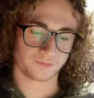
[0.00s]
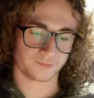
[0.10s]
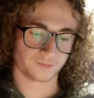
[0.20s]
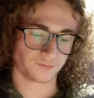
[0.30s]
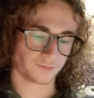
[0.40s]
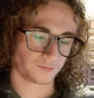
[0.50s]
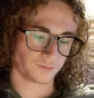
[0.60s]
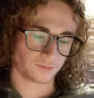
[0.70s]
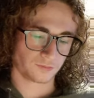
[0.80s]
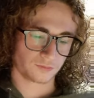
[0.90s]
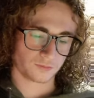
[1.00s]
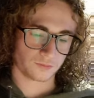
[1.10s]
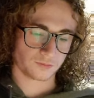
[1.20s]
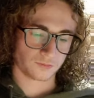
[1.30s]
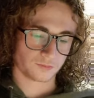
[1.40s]

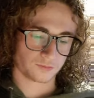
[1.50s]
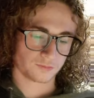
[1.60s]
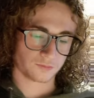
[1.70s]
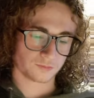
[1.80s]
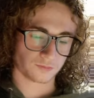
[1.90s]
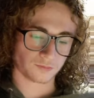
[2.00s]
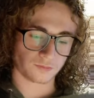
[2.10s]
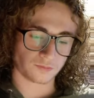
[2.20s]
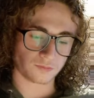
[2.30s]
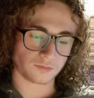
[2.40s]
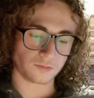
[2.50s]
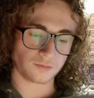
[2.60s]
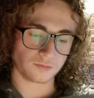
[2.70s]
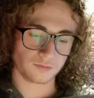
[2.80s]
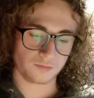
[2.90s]

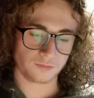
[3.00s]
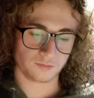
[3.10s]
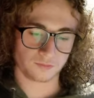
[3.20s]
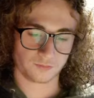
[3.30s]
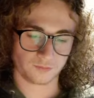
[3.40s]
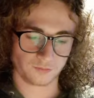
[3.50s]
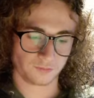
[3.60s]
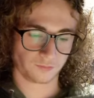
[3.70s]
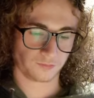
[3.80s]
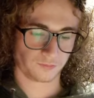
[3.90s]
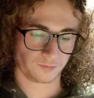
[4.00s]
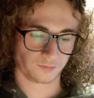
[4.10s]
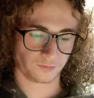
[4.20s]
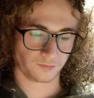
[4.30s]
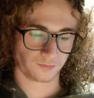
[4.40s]

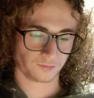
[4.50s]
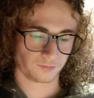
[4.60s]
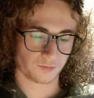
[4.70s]
(silence)